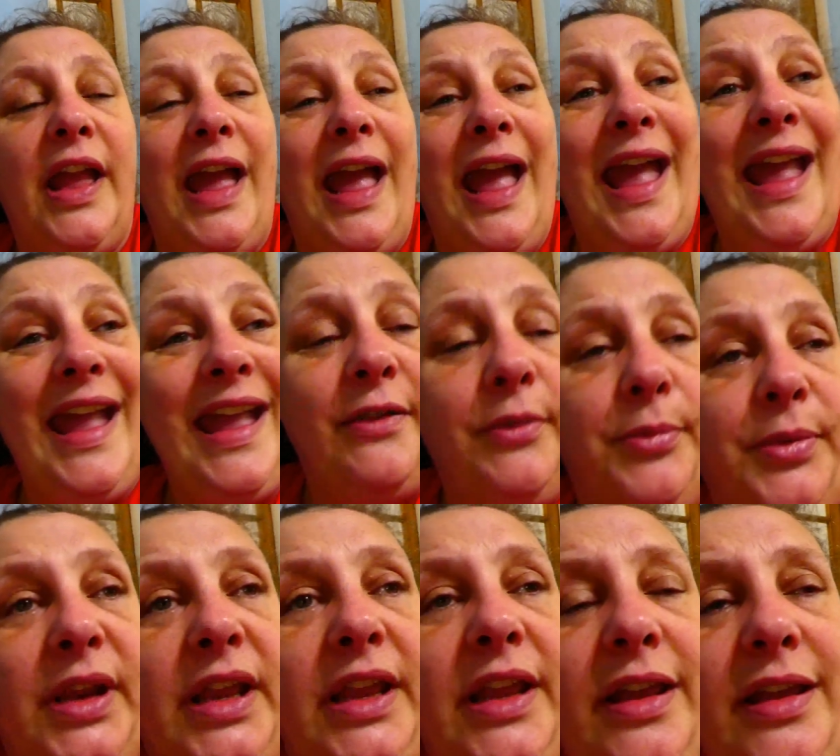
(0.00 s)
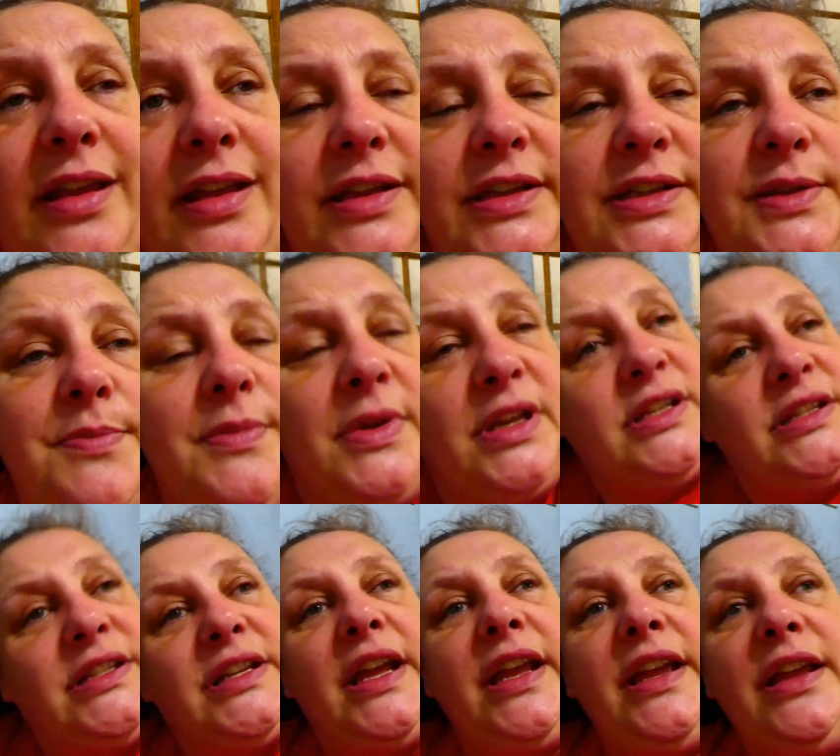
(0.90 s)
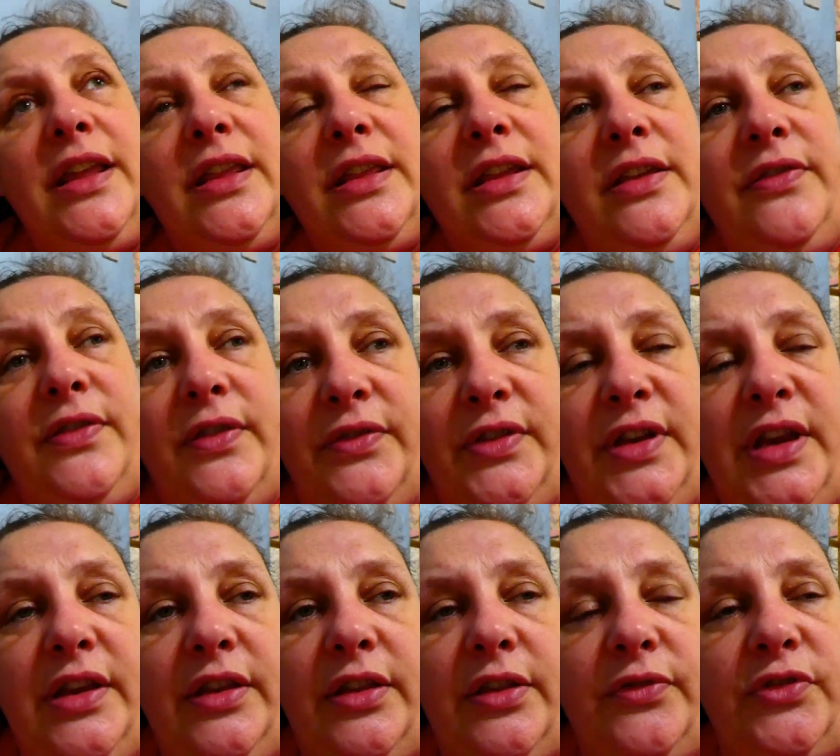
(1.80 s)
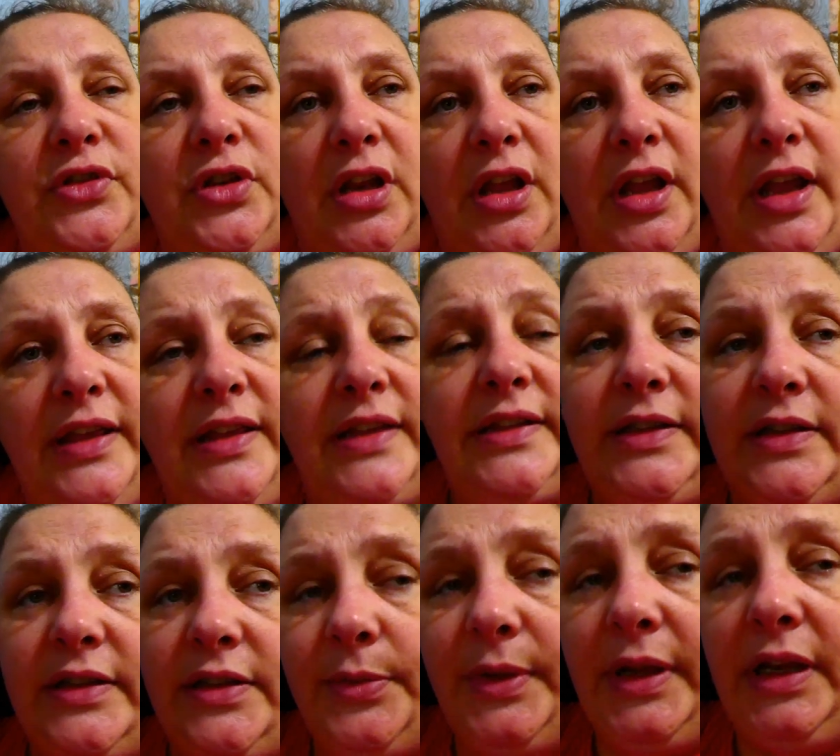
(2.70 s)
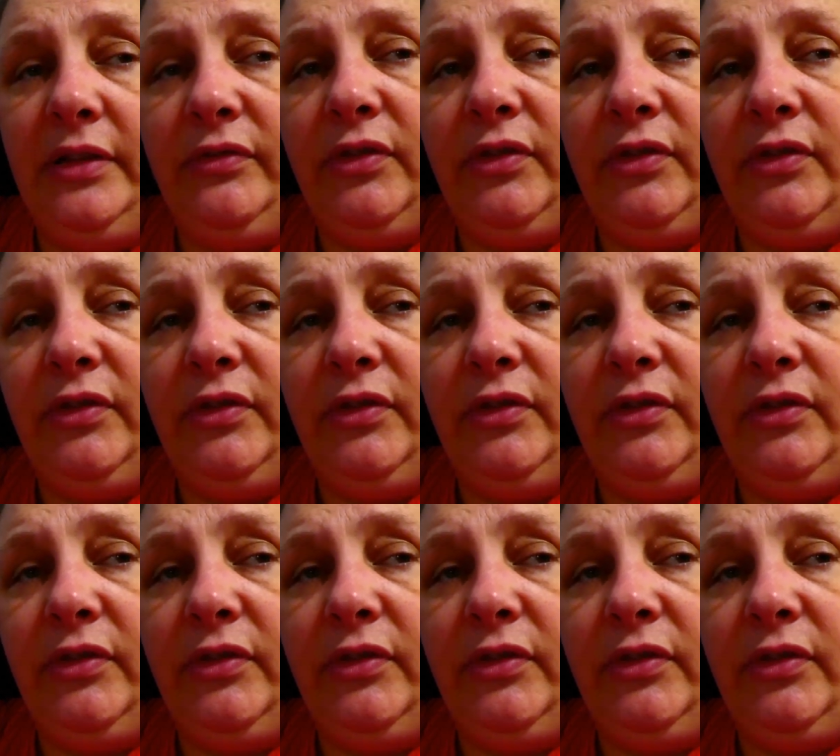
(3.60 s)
Hey everybody, it is Monday the 15th of July. This is the weekly